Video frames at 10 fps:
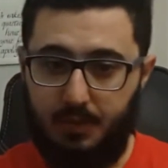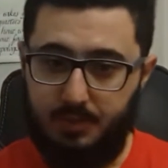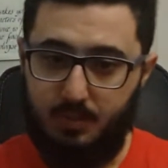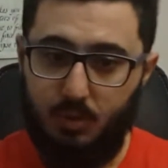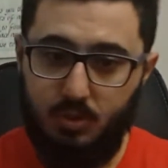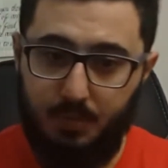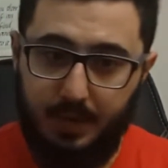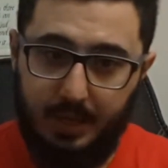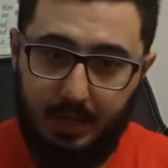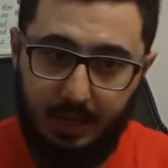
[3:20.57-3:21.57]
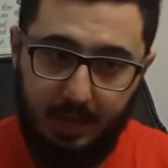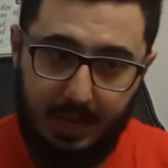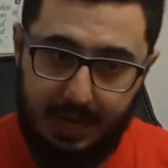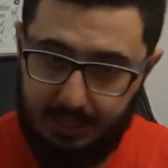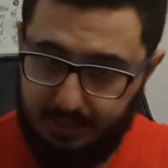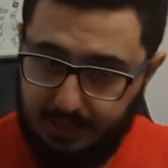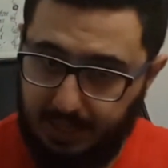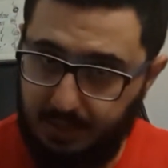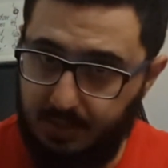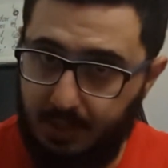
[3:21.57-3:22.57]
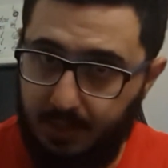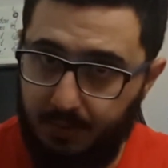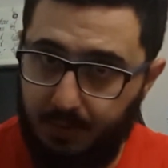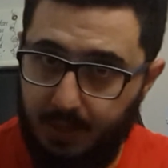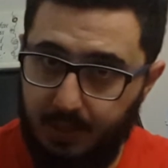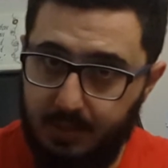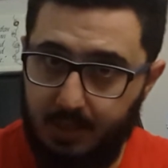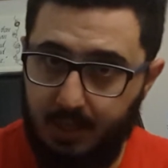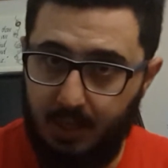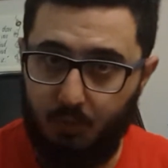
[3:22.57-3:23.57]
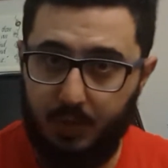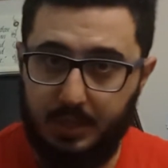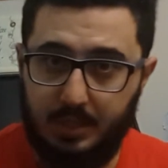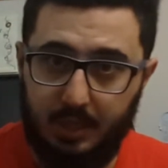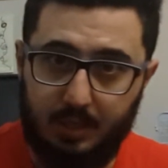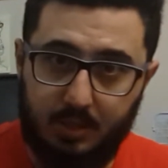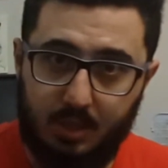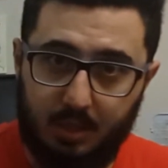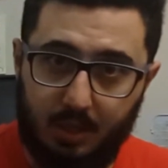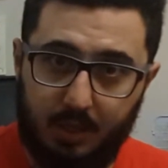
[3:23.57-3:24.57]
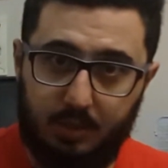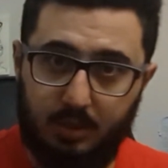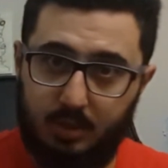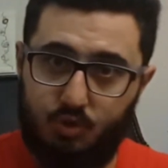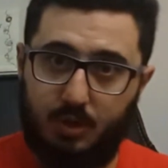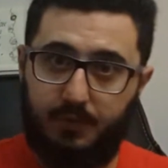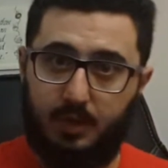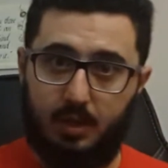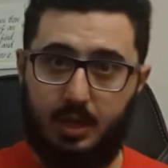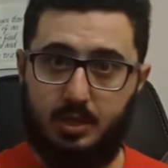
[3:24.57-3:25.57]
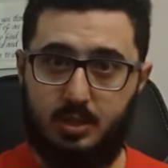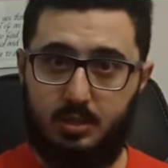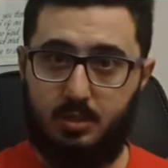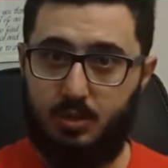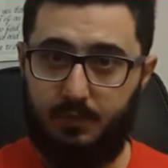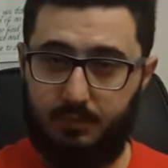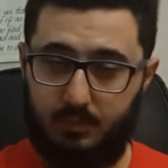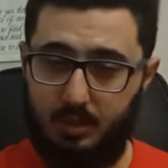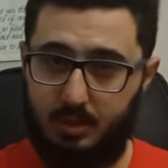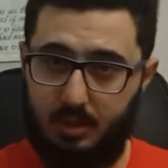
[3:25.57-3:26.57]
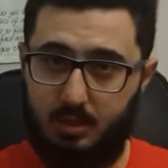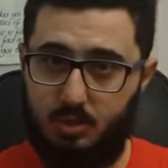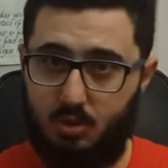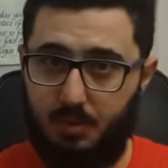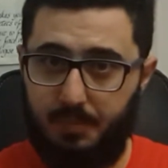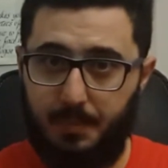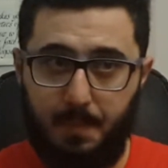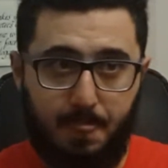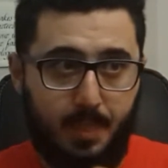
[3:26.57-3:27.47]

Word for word: That was a motorbike and a taxi, right? Waiting at the, at the traffic lights to at the stop.